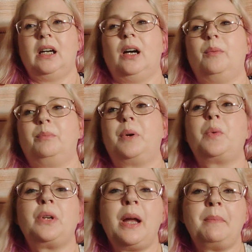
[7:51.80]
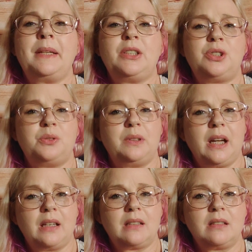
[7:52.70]
But we're not meant to
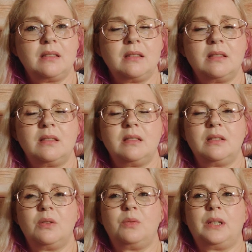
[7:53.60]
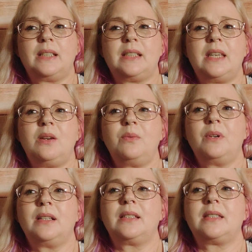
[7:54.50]
yet, because he
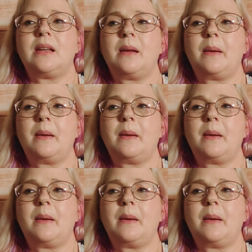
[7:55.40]
wants